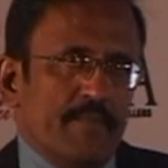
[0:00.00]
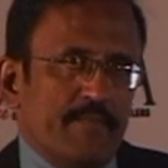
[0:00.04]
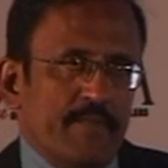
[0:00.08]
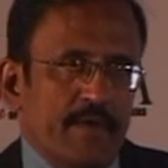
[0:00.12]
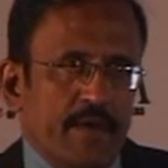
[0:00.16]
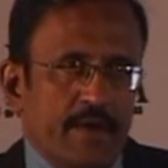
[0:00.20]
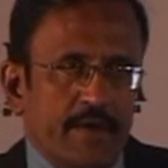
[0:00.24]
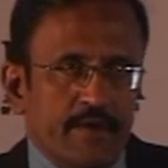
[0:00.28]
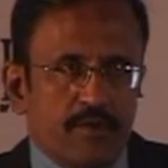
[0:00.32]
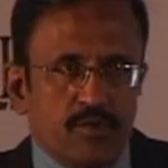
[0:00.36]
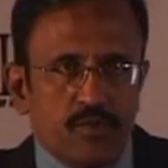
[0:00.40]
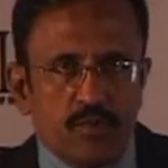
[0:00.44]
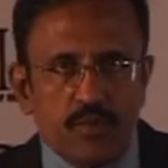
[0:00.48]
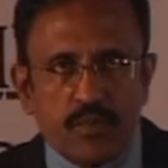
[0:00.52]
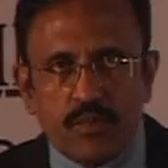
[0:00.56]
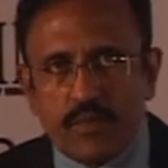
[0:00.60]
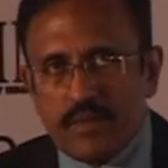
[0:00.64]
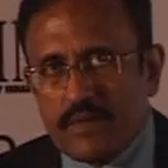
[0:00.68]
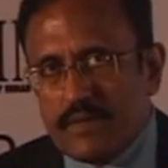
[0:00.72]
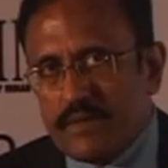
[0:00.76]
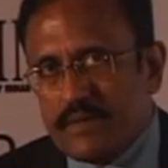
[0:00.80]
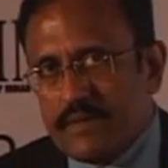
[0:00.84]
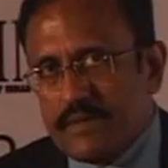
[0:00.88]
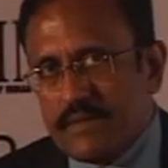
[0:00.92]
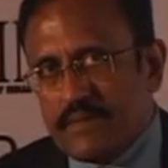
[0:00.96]
We are into,
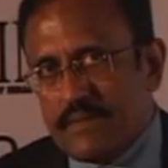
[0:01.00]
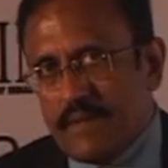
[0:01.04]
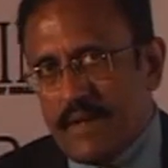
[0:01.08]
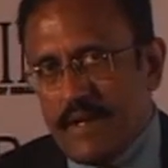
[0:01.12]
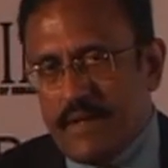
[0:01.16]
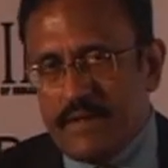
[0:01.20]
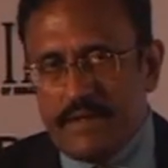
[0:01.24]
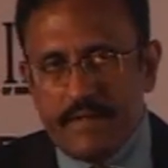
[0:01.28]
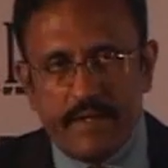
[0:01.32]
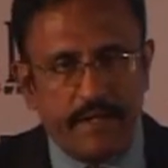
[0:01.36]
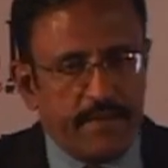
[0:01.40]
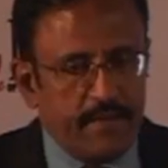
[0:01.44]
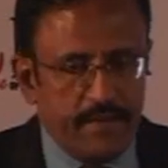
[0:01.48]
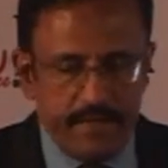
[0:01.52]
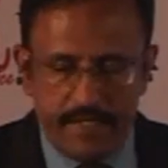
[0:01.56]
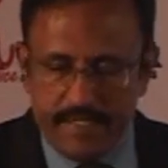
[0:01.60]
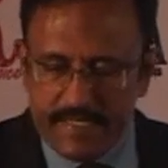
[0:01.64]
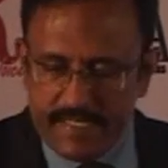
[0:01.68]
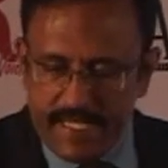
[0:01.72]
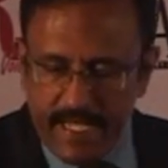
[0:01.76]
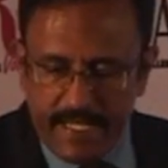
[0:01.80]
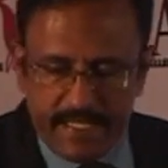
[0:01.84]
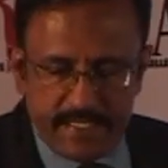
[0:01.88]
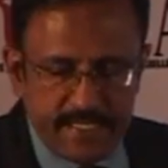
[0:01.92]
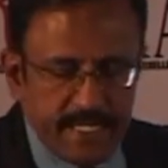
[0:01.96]

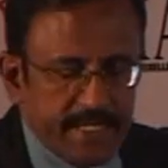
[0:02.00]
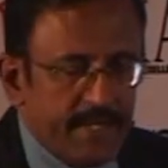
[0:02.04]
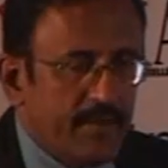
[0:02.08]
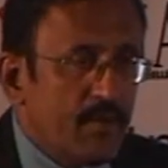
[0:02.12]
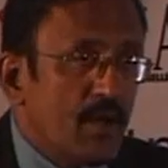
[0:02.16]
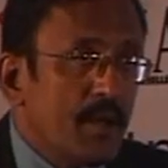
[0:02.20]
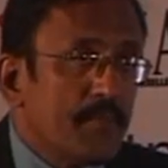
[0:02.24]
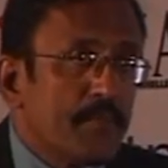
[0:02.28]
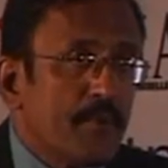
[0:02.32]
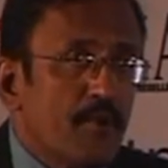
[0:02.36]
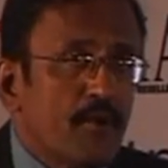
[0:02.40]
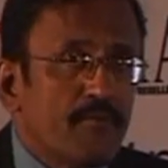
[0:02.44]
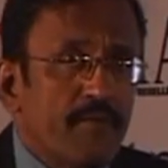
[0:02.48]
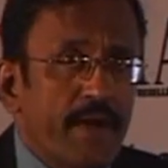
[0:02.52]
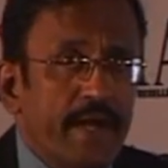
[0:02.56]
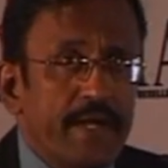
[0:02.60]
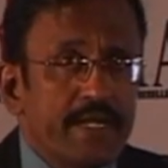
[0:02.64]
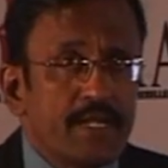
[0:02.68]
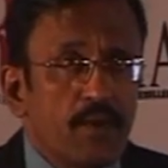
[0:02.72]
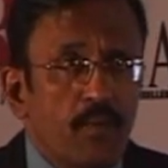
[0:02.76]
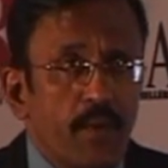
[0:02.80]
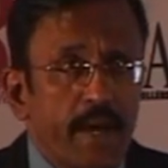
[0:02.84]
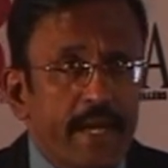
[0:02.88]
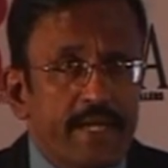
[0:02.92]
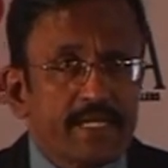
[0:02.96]
E-scan is a developer of
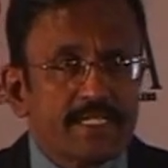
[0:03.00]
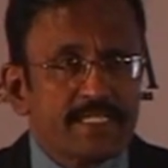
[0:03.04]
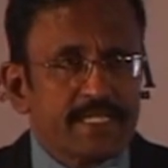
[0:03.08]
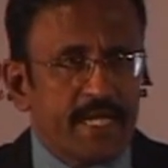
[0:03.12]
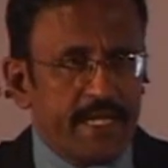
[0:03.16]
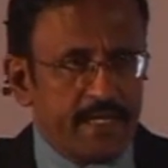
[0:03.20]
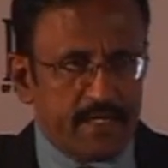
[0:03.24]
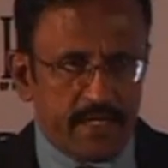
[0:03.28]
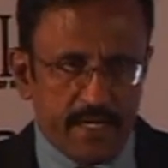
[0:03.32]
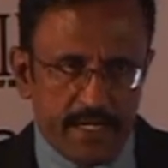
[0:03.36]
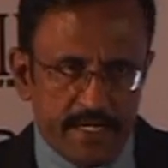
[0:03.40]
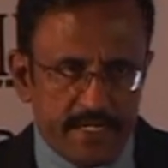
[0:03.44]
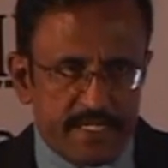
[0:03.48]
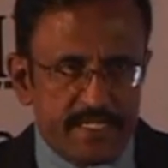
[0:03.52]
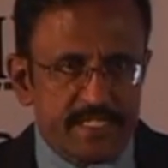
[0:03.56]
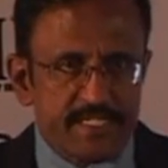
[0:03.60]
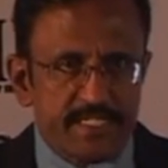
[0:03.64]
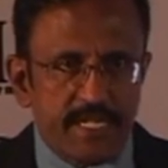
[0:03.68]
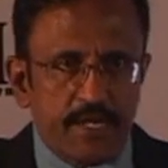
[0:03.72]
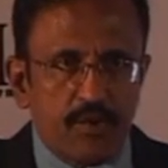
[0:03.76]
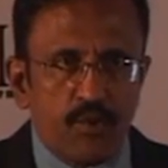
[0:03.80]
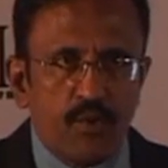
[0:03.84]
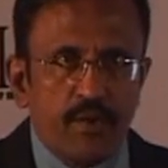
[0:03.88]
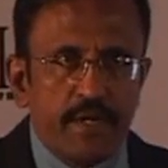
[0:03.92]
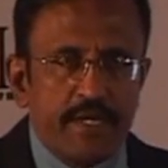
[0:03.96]
antivirus and content
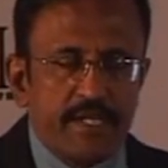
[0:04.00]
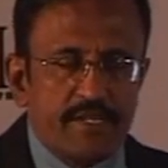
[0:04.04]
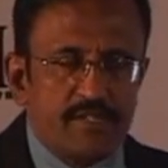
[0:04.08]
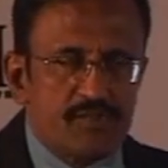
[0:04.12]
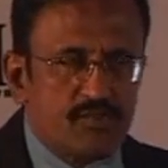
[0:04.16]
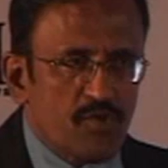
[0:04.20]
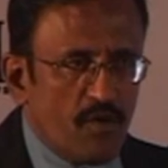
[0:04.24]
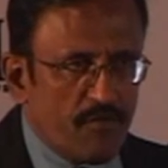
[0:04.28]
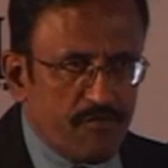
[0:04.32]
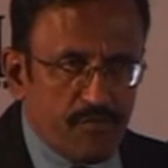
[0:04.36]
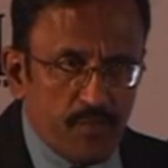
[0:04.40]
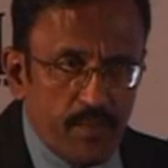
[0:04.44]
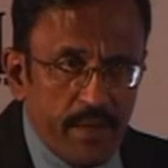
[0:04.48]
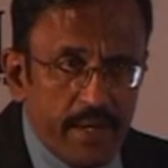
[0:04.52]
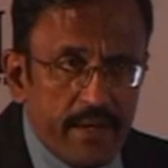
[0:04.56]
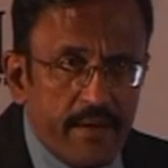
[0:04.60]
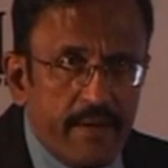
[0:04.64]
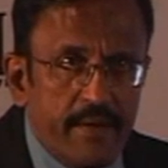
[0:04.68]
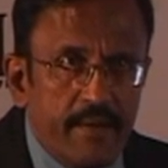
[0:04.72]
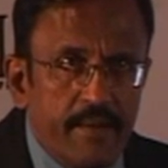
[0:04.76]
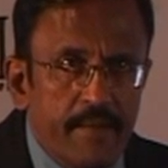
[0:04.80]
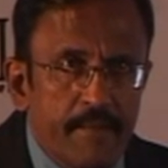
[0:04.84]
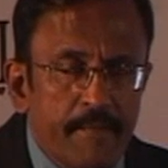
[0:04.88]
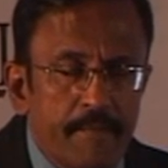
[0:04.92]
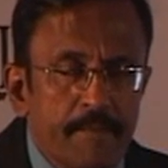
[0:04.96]
security software.
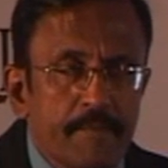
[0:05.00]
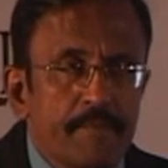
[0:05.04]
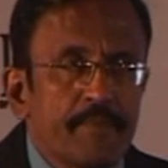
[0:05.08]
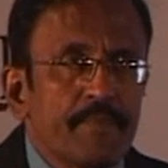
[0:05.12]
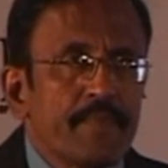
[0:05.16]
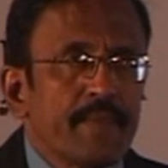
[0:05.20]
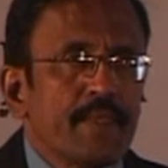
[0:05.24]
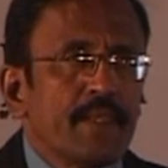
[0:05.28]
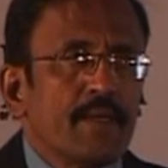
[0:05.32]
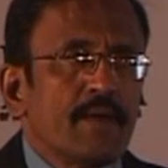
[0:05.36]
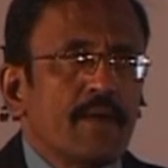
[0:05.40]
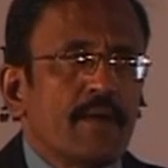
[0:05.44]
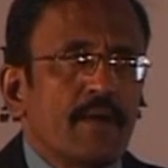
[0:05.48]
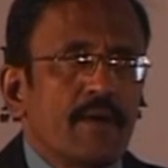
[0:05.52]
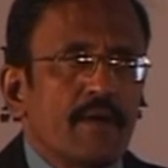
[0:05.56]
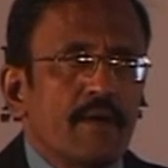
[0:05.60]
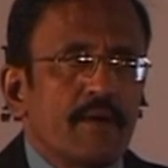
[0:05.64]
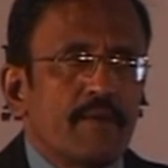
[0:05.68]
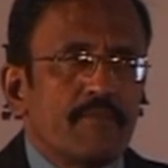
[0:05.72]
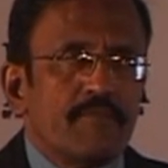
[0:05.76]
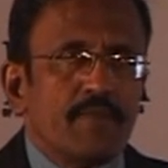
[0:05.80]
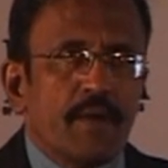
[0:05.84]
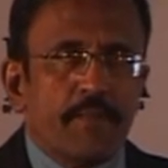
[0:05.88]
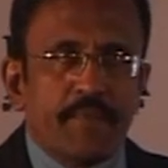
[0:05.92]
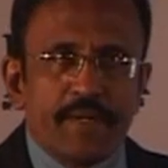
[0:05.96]

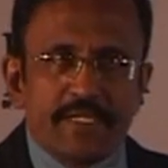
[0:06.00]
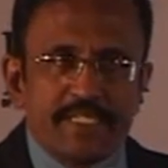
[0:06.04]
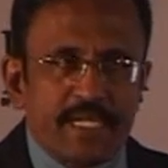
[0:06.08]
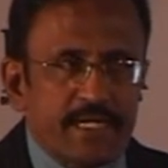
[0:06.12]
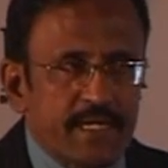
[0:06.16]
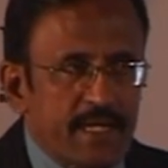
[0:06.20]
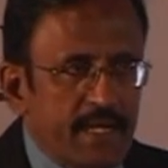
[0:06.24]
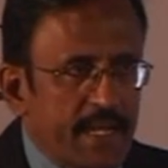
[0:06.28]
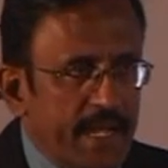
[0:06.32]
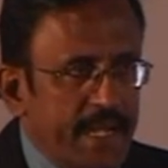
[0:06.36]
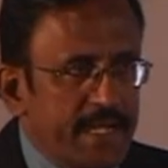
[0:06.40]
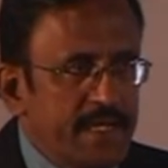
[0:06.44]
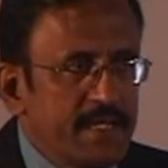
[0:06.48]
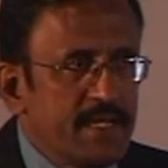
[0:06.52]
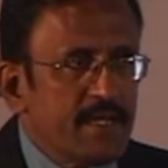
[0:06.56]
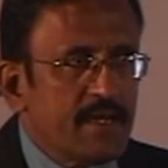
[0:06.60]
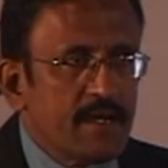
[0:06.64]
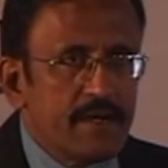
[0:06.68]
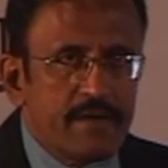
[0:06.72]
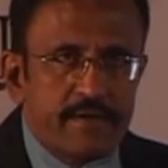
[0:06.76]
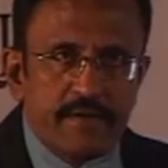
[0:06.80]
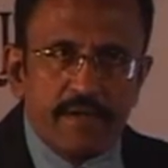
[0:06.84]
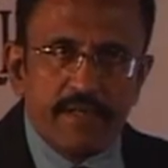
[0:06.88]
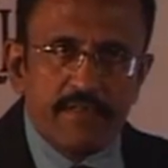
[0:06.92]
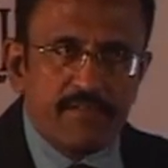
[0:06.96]
We are present in 90
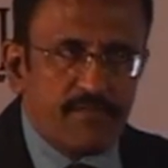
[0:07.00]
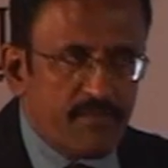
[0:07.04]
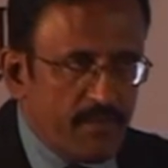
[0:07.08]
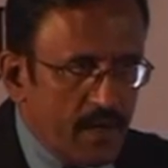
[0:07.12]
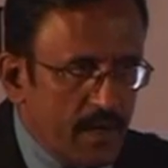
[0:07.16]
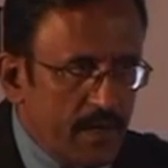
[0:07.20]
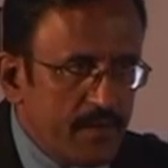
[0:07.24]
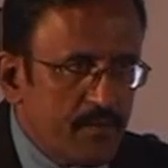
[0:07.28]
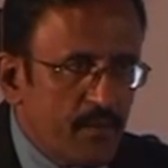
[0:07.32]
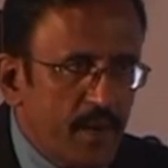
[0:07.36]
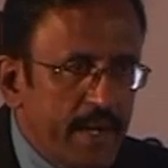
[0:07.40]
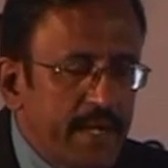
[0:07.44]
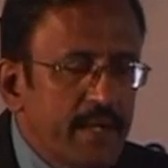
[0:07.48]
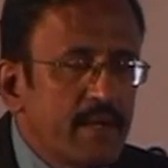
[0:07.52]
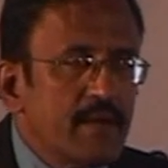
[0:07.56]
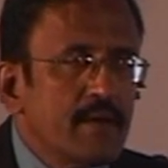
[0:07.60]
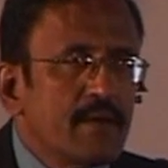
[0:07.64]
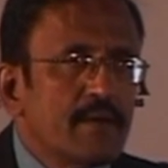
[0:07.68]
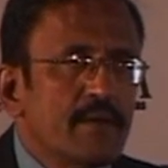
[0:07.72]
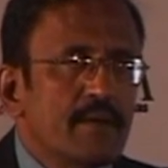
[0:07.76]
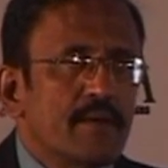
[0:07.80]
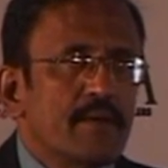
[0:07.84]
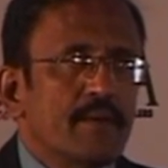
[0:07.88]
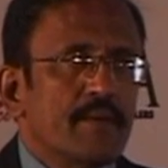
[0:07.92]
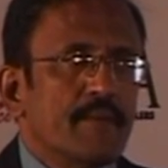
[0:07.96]
countries worldwide.